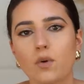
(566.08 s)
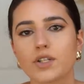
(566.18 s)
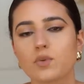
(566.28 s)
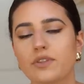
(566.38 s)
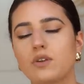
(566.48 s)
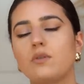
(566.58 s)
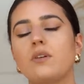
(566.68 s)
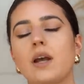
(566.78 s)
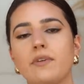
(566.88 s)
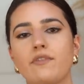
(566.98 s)
worked with
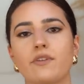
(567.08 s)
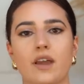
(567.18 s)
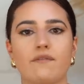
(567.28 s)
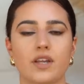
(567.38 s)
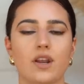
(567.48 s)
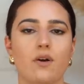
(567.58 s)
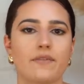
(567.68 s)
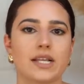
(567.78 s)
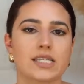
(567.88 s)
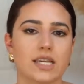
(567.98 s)
Lululemon for that video
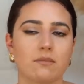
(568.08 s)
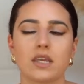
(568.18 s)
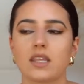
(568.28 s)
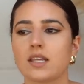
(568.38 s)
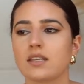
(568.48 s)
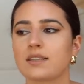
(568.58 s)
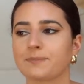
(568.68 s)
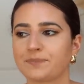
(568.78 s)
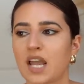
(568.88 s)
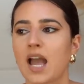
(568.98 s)
and they sent me these,
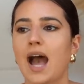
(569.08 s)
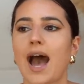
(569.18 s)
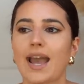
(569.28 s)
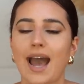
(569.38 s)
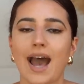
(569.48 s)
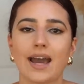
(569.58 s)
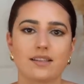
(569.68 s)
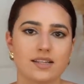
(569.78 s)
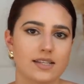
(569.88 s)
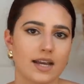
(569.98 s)
I had
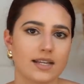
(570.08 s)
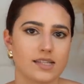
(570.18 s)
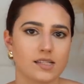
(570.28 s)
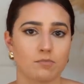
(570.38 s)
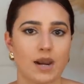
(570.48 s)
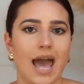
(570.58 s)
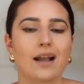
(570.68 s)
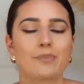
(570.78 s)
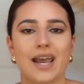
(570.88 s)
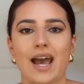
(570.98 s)
these leggings in
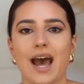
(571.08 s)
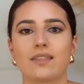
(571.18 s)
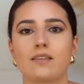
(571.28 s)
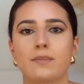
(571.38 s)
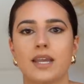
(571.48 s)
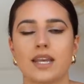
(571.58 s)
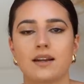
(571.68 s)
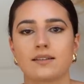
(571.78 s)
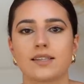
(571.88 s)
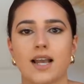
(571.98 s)
black, but I had them in
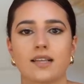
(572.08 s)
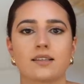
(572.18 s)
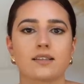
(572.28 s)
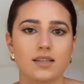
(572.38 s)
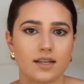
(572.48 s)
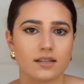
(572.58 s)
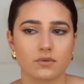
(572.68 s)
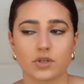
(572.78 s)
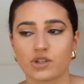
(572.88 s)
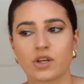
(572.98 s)
a size 6,
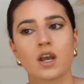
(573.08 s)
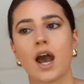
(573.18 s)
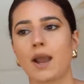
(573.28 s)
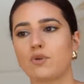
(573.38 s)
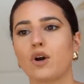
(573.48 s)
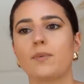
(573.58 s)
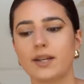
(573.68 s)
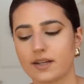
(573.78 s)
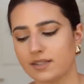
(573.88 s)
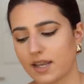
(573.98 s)
which I'm
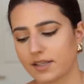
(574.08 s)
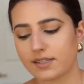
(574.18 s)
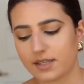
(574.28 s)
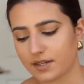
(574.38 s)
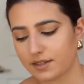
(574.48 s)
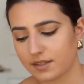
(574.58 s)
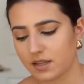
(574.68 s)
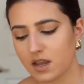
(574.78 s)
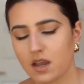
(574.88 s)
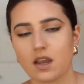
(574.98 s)
normally a size 6
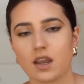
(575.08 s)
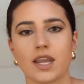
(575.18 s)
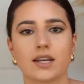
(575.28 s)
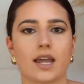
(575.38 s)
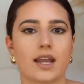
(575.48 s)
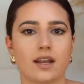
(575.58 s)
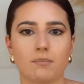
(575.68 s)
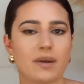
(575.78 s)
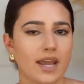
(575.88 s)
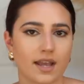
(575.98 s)
in
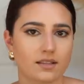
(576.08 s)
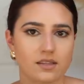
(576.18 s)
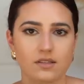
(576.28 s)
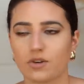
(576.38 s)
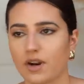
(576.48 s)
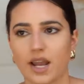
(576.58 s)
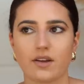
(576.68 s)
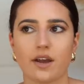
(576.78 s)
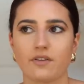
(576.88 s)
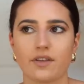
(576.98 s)
like pants or
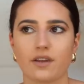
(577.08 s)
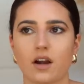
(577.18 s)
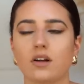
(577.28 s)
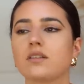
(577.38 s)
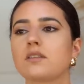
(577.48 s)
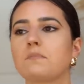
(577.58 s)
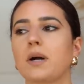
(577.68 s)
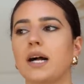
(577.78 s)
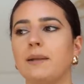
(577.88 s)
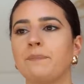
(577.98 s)
everything else.
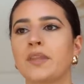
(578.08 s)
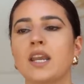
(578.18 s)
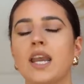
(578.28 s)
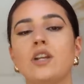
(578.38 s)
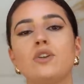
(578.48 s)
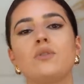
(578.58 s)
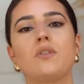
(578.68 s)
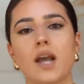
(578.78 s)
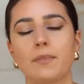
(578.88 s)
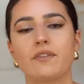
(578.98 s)
But in
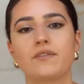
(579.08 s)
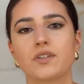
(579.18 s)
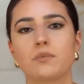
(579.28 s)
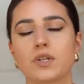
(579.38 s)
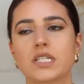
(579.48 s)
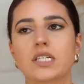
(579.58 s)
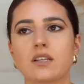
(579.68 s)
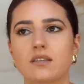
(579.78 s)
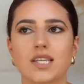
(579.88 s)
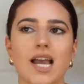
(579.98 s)
Lululemon, for some
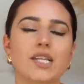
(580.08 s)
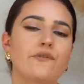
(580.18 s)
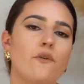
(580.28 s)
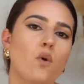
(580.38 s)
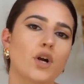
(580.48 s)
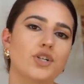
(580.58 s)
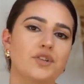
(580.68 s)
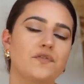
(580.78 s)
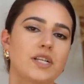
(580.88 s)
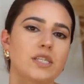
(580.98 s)
reason, size 4
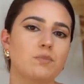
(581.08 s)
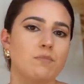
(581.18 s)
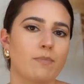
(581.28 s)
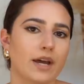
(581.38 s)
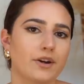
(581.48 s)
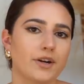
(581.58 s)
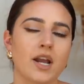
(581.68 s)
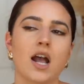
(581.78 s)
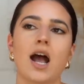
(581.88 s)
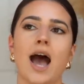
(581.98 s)
just fits me better.
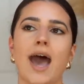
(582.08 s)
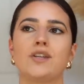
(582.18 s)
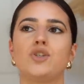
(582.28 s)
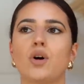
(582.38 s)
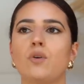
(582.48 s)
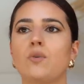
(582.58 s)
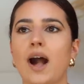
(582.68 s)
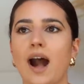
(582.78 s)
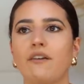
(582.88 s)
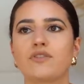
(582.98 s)
I don't
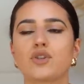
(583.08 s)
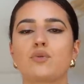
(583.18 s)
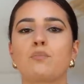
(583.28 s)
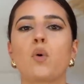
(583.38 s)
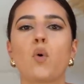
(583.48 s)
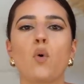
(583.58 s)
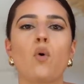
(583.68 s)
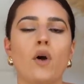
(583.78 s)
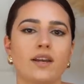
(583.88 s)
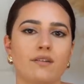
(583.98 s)
have to
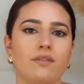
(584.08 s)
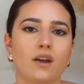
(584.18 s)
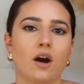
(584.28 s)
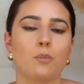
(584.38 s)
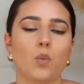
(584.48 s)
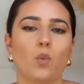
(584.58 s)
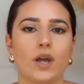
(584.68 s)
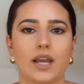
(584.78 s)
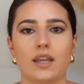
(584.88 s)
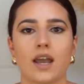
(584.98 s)
pull anything up
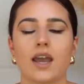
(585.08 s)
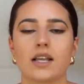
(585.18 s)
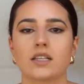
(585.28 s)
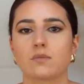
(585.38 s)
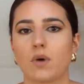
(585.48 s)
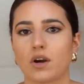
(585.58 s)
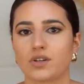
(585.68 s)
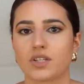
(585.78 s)
when I get a smaller